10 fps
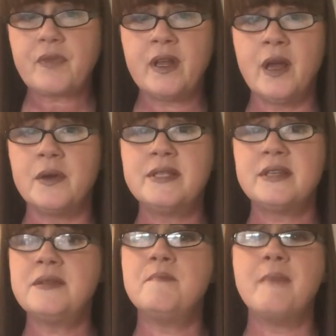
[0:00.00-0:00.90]
Now, it
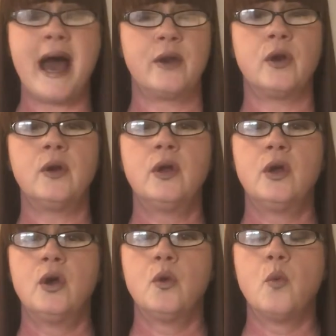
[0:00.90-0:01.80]
doesn't matter
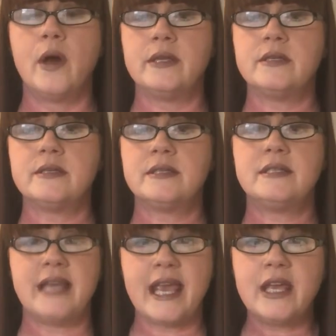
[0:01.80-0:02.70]
what
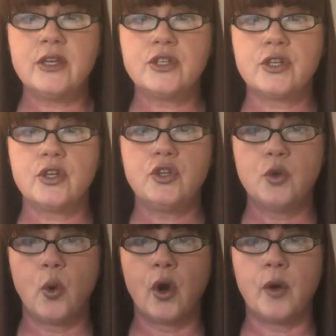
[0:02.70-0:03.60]
stage
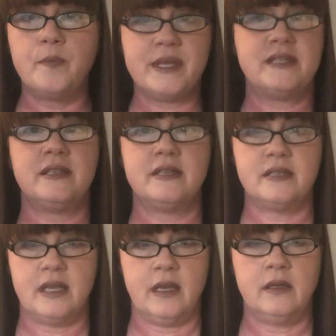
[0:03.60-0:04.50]
your business
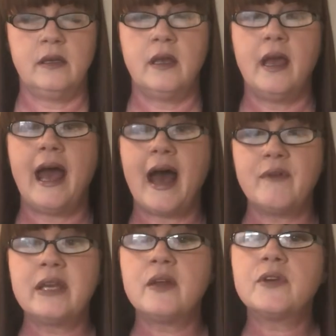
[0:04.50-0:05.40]
is in.
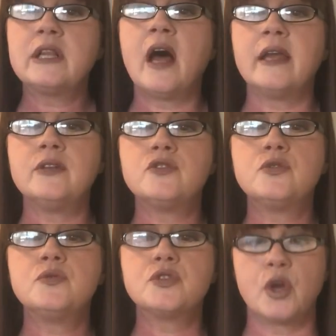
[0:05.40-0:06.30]
Having enough clients
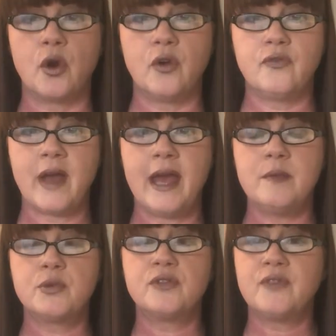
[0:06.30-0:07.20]
to serve
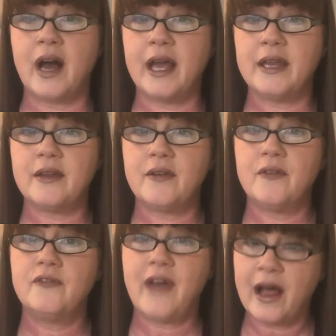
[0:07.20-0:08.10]
and provide
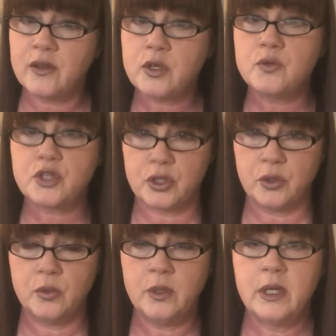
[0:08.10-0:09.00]
value
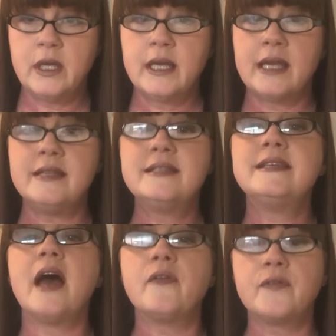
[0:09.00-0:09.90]
to can
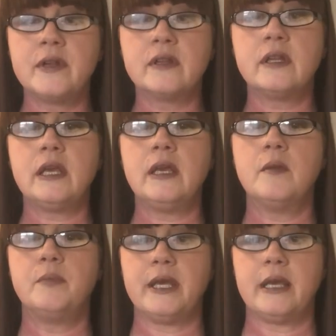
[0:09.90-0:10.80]

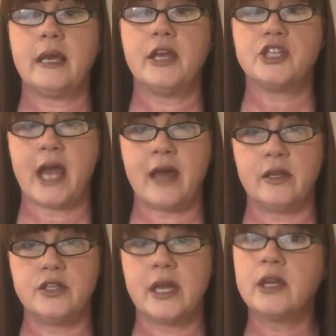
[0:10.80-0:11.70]
definitely be a
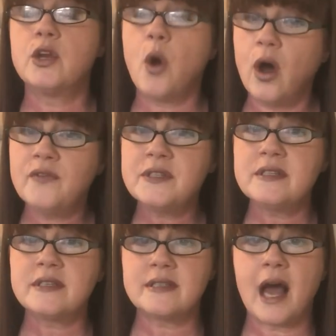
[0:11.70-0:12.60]
challenge and can often
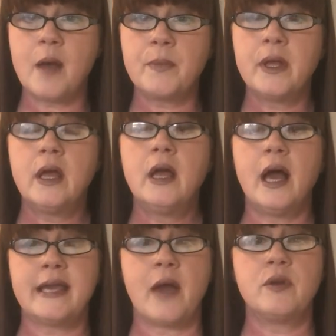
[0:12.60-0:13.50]
stop
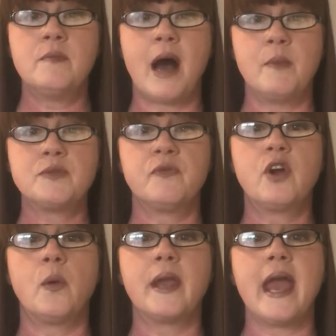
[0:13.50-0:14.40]
accountant moms from
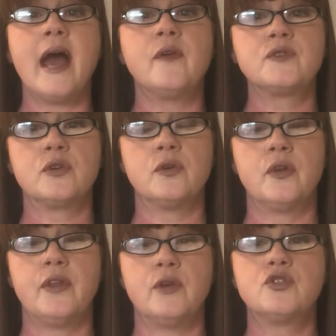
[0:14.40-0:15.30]
going after
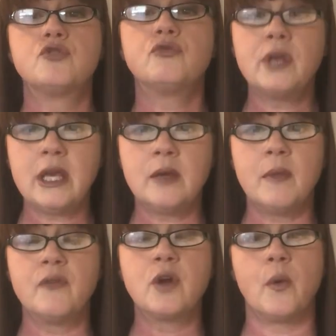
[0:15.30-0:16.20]
their dream
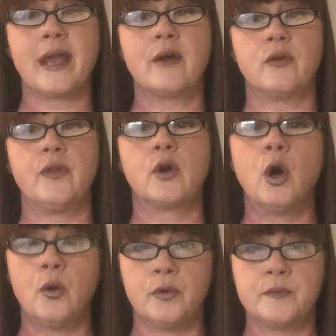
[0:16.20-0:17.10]
of going out on their
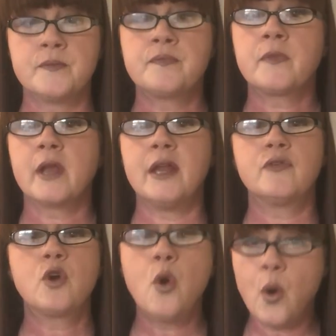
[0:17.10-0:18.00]
own. And
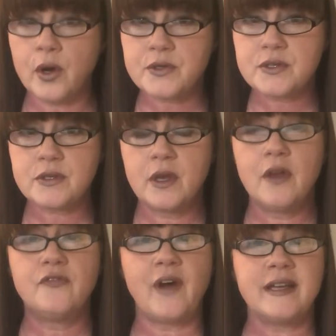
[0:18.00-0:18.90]
of course,
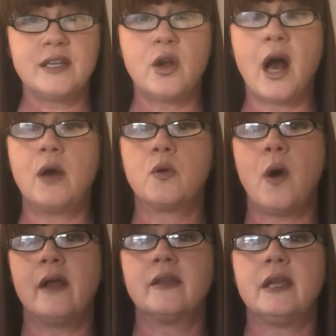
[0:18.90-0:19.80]
finding
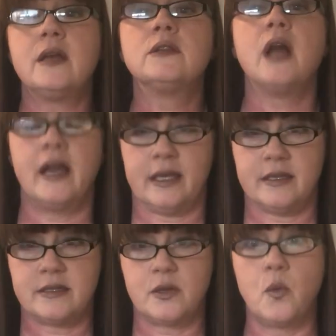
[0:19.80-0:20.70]
quality
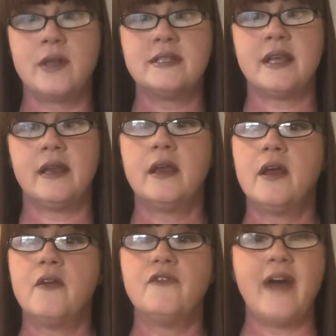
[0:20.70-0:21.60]
clients, the ones that
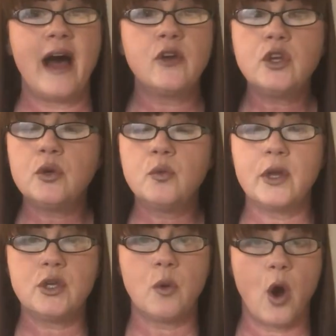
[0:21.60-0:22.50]
value
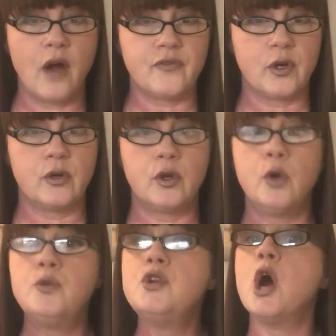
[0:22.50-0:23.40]
what you offer,
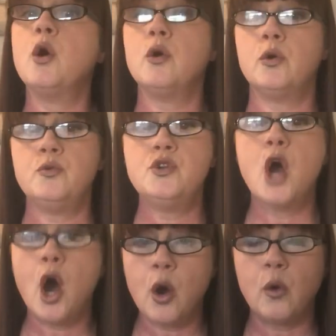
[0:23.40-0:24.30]
who know, who
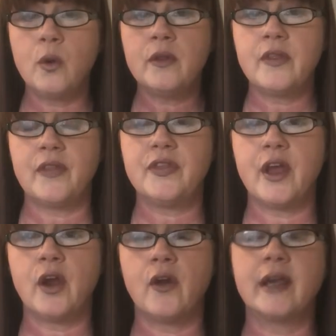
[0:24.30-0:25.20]
know that
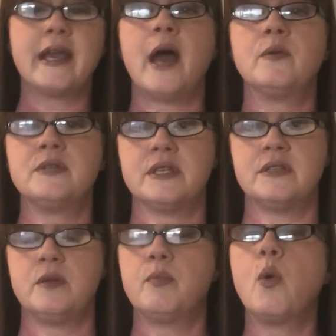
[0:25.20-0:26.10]
their accountant is
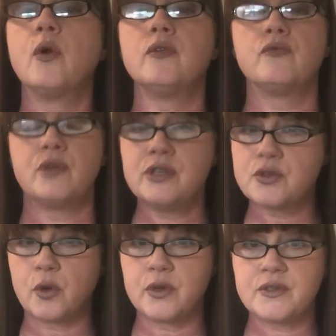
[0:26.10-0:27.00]
an important
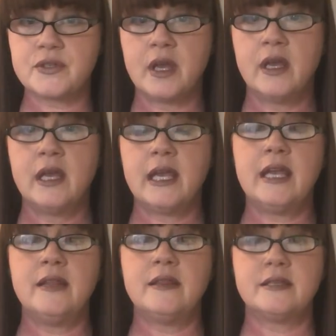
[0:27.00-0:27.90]
resource
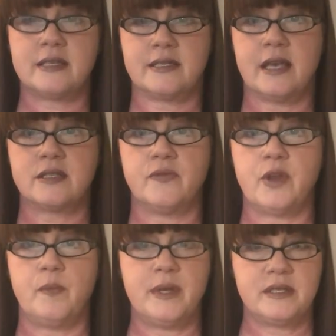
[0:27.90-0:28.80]
in the success of
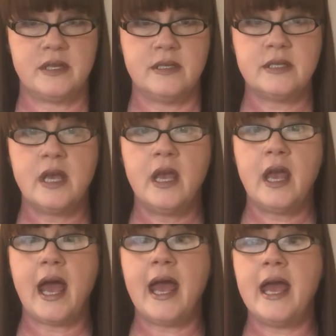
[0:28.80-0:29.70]
their business,
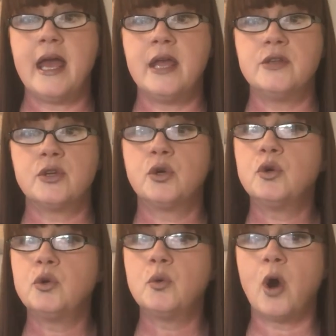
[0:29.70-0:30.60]
and
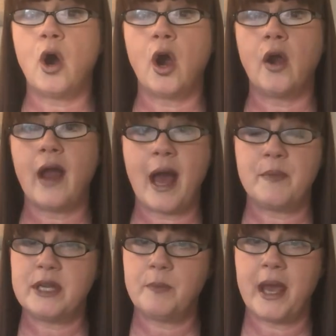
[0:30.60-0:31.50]
who are
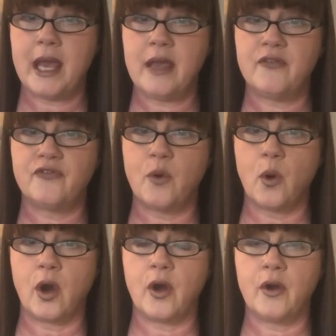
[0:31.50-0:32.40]
happy to pay
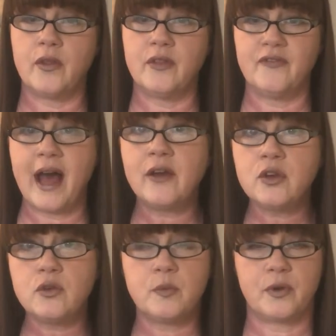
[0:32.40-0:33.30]
for the
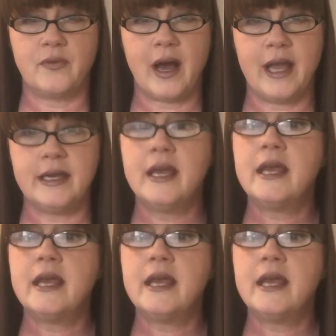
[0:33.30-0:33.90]
value you provide